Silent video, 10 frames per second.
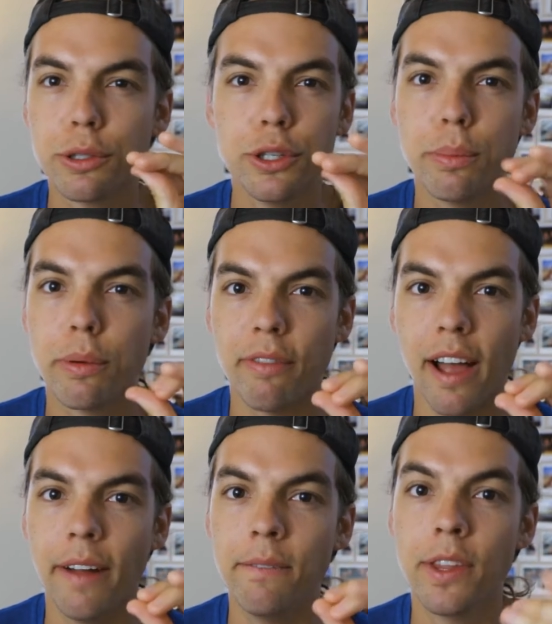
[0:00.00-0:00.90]
super
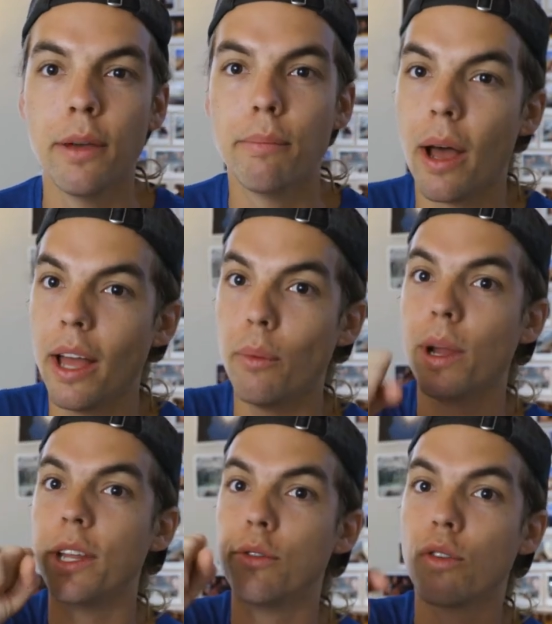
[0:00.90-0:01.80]
fine, but
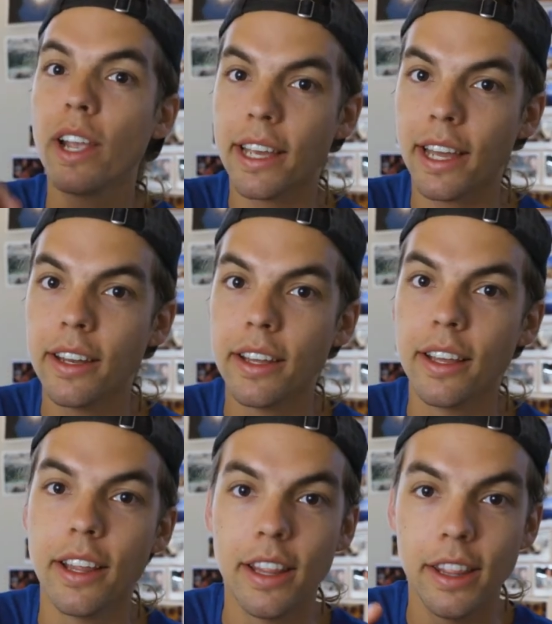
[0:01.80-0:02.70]
when you drink it,
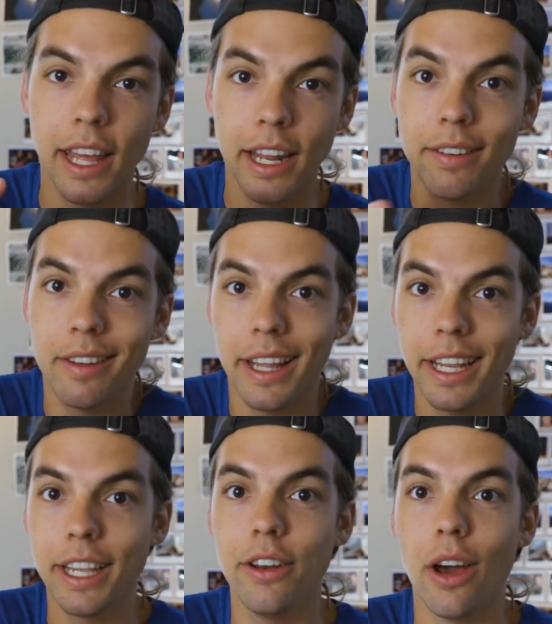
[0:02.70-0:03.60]
it
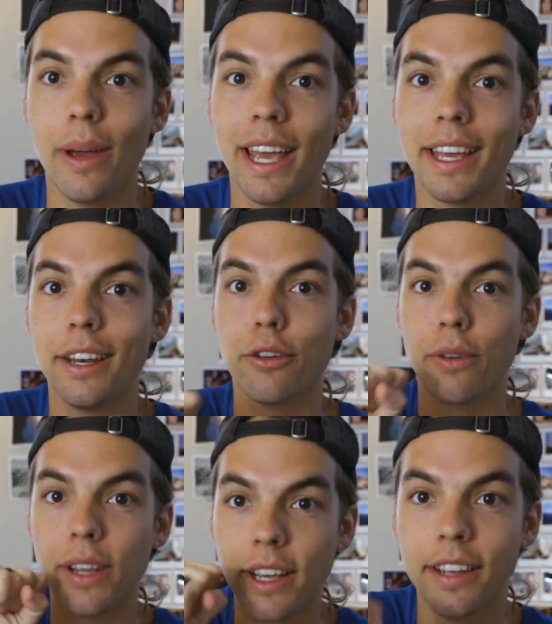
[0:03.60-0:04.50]
like, you know, it can
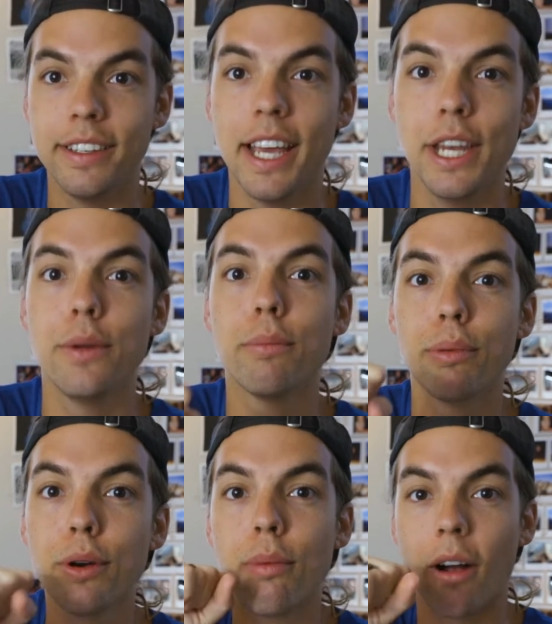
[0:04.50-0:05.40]
continue the
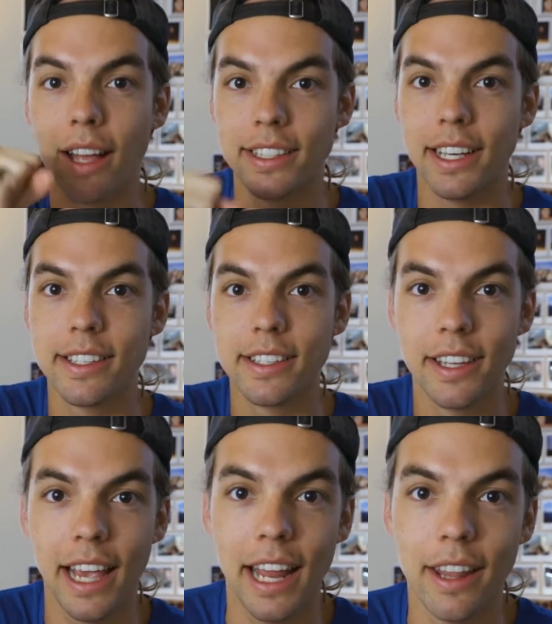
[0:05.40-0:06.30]
brew process.
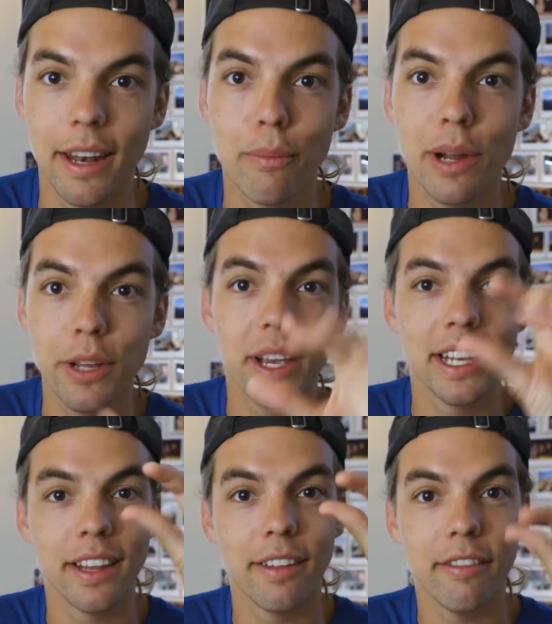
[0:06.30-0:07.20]
And then when you
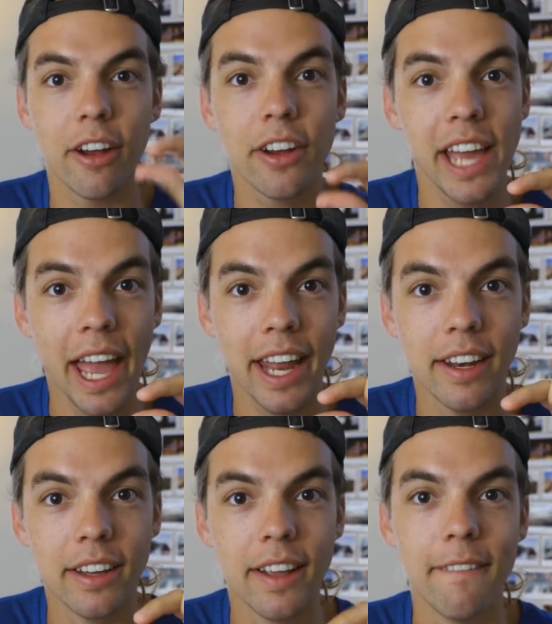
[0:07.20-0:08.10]
get to the very end,